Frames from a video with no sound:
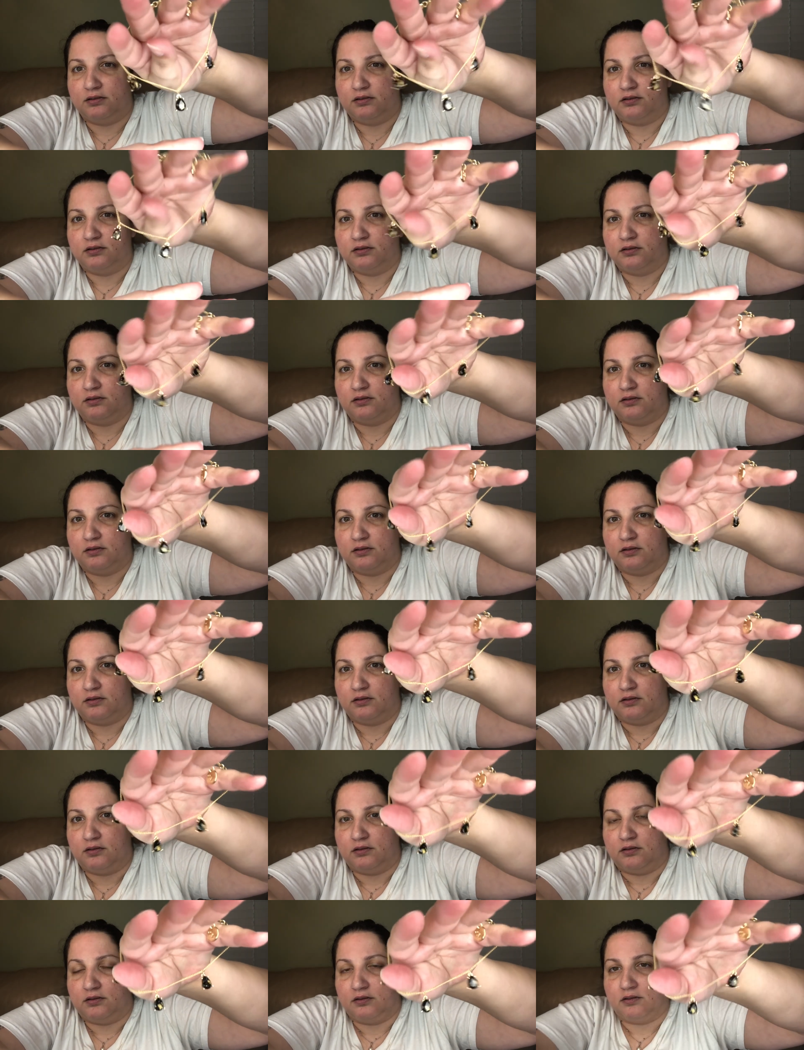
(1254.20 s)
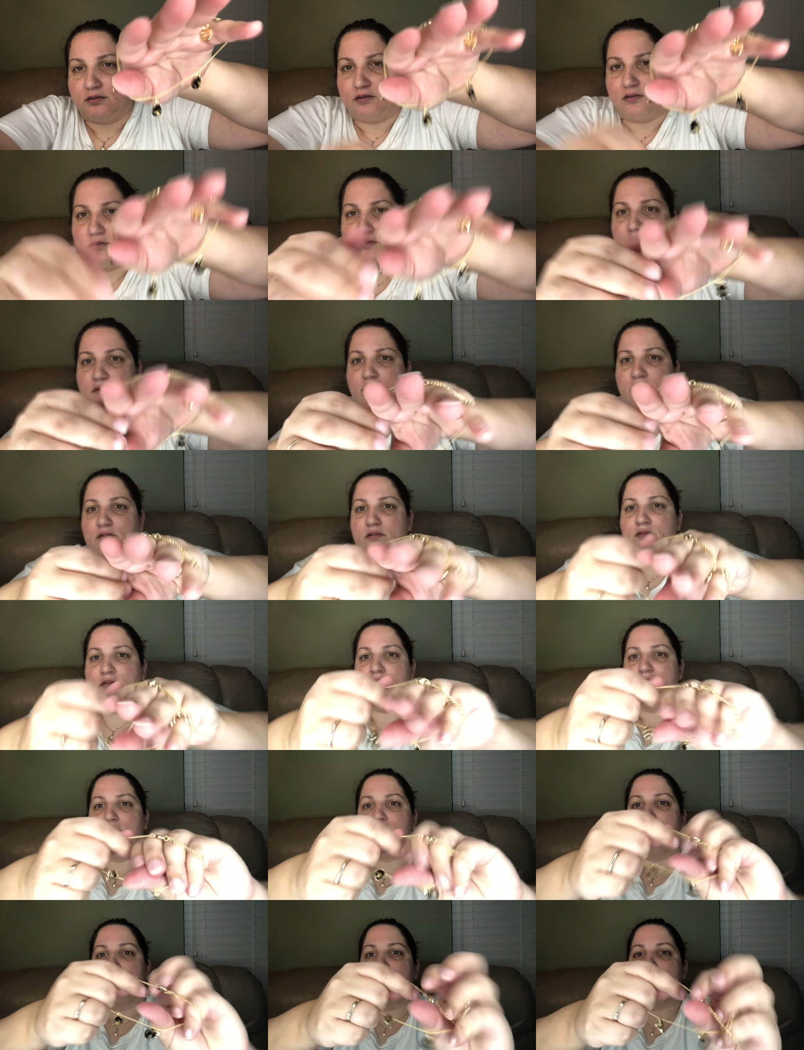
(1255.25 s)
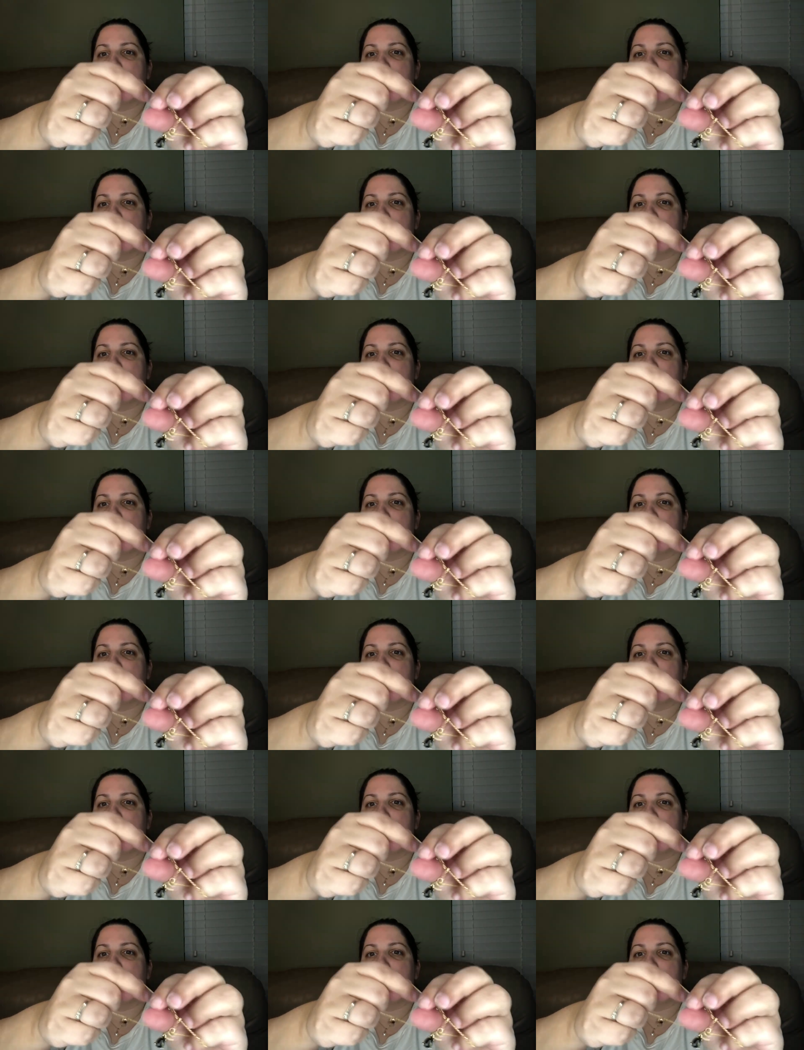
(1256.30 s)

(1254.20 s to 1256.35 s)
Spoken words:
No one is speaking in this clip.